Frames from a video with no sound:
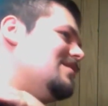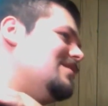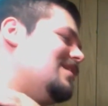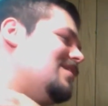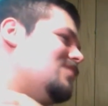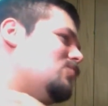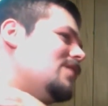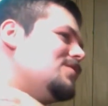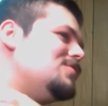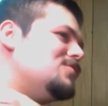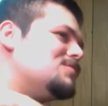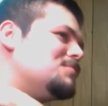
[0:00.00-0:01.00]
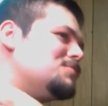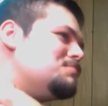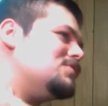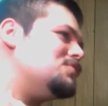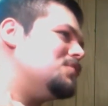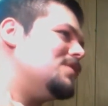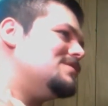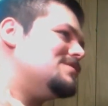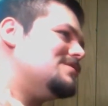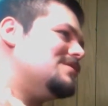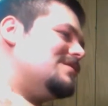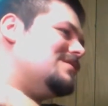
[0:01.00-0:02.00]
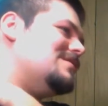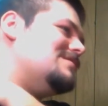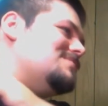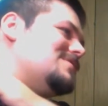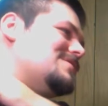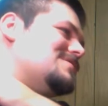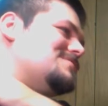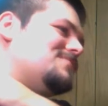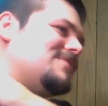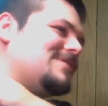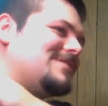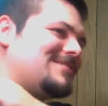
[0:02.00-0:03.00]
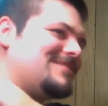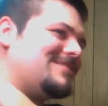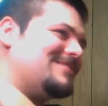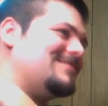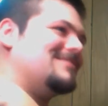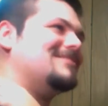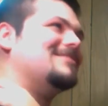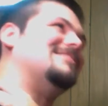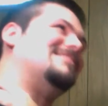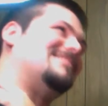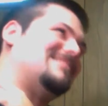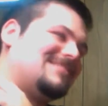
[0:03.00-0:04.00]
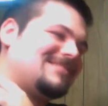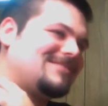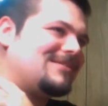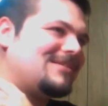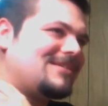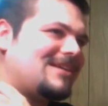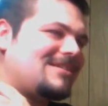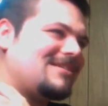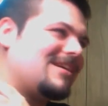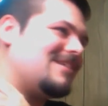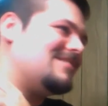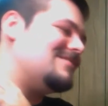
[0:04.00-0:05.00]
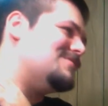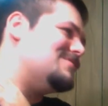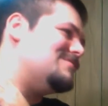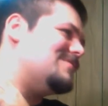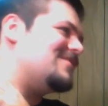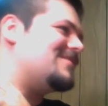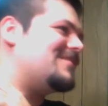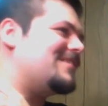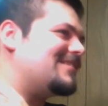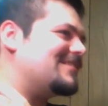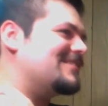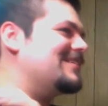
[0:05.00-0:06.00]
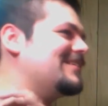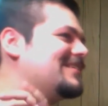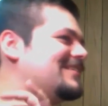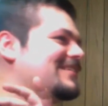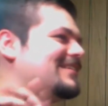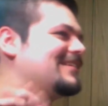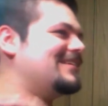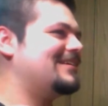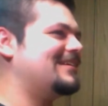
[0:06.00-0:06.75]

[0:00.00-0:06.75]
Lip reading: Why do you know so much about twins? Because fucking yeah, I got a twin brother and everything.